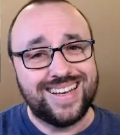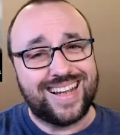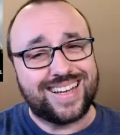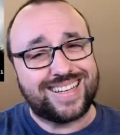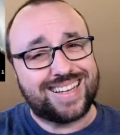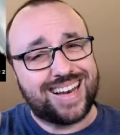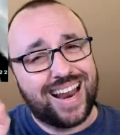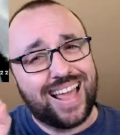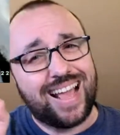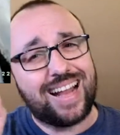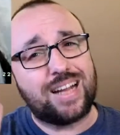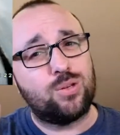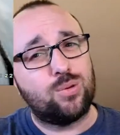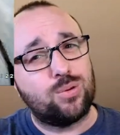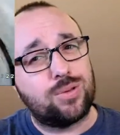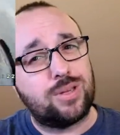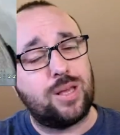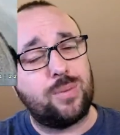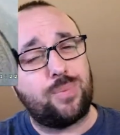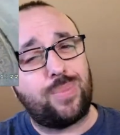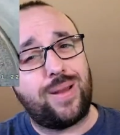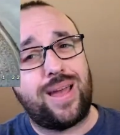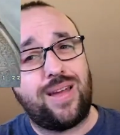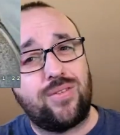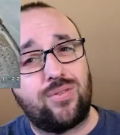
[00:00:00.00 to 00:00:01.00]
that like to
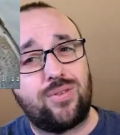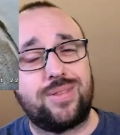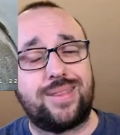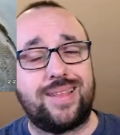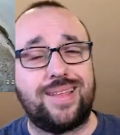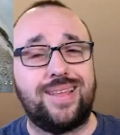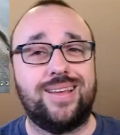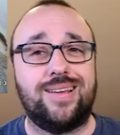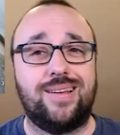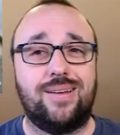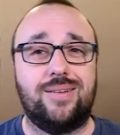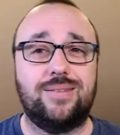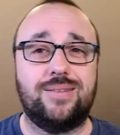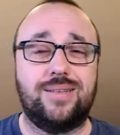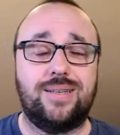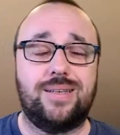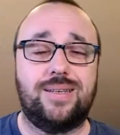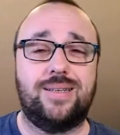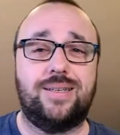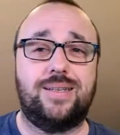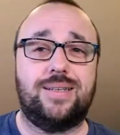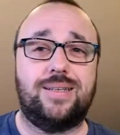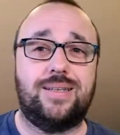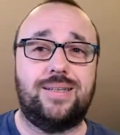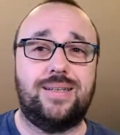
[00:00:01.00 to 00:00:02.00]
keep everything
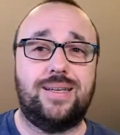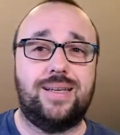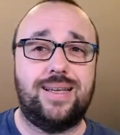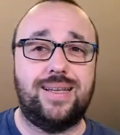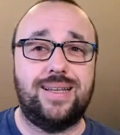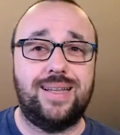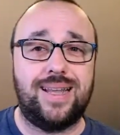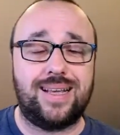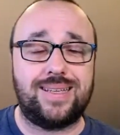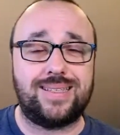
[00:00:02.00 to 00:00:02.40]
in